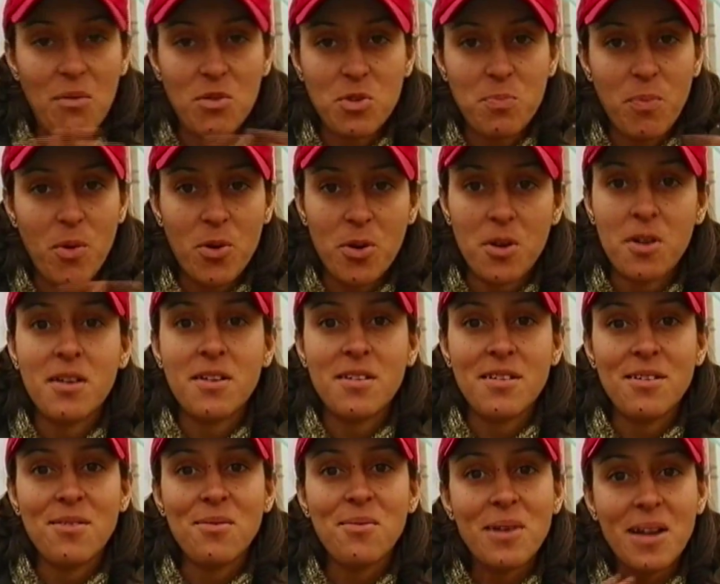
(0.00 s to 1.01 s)
I was born
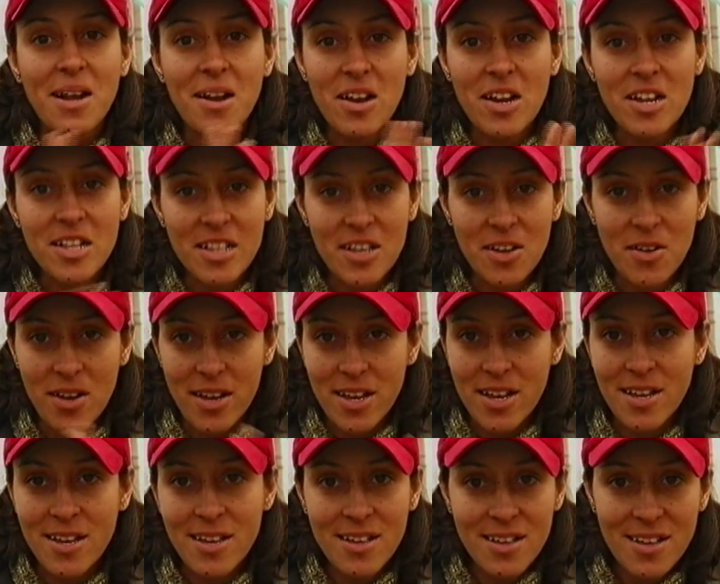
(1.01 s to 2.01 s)
when I learned the
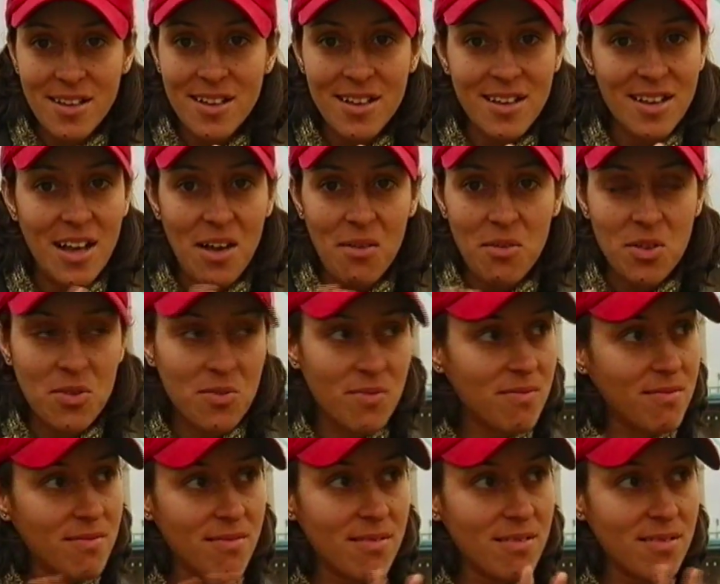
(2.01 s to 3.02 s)
ollie. I was,
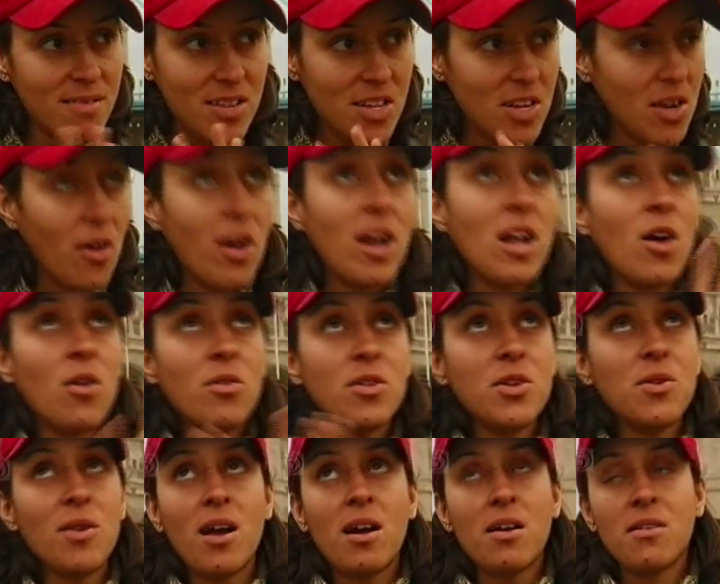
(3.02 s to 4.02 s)
you know, hello
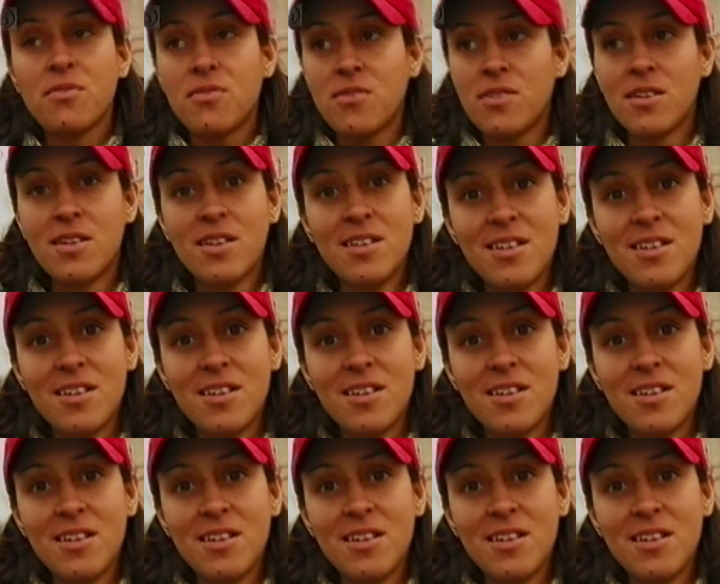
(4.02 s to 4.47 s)
new life.